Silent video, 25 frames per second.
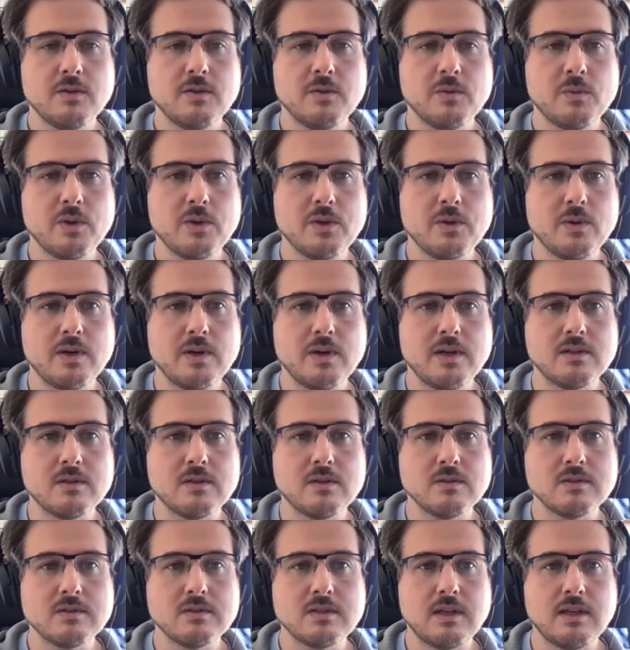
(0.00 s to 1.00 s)
We want
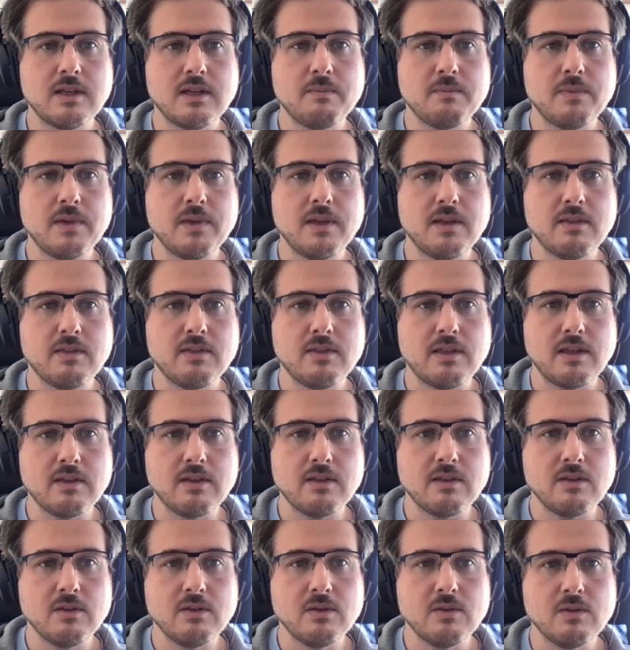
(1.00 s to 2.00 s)
to say a big
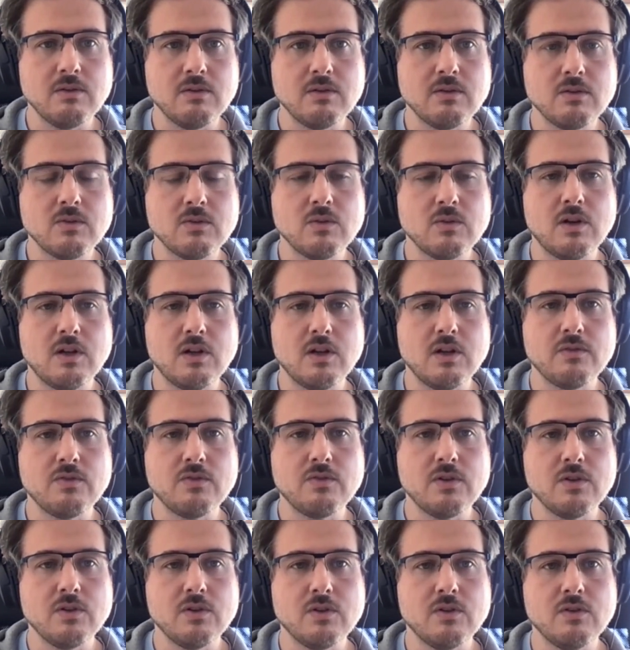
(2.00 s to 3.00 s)
thank you to all of
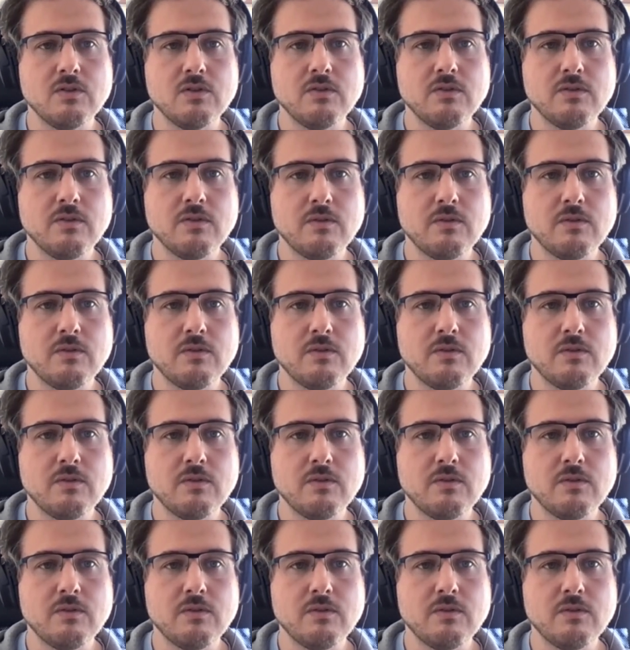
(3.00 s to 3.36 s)
you,